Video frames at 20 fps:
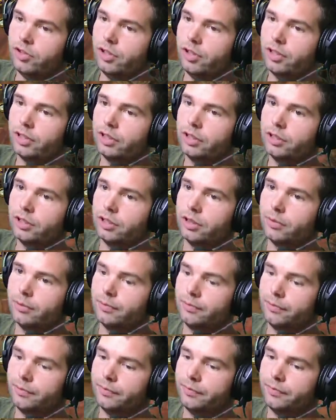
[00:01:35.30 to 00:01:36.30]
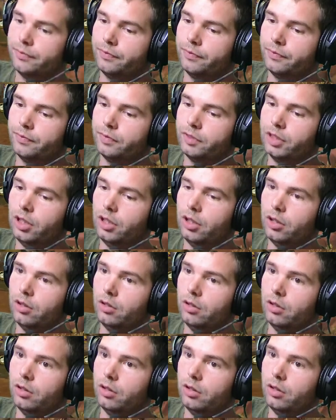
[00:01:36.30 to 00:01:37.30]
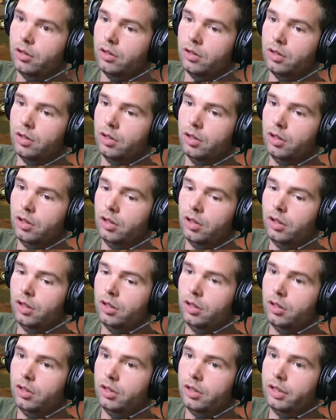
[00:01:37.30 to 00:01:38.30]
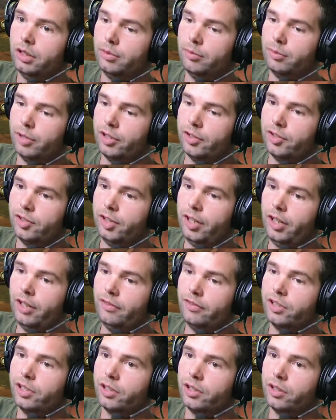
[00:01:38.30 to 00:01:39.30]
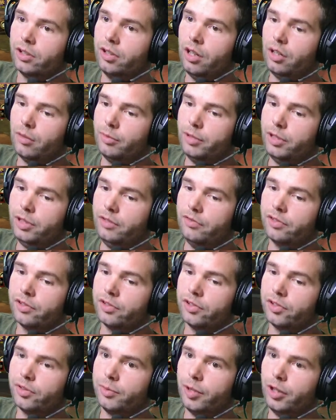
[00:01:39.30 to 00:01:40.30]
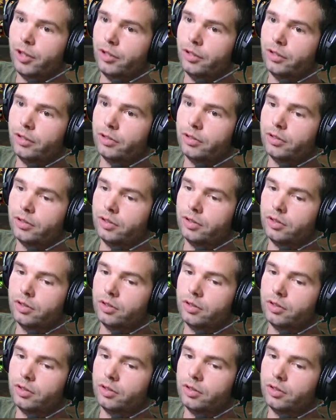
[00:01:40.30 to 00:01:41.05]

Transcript: No, it's not a healer. Uh oh Heal myself. He's gonna lock me if he's smart.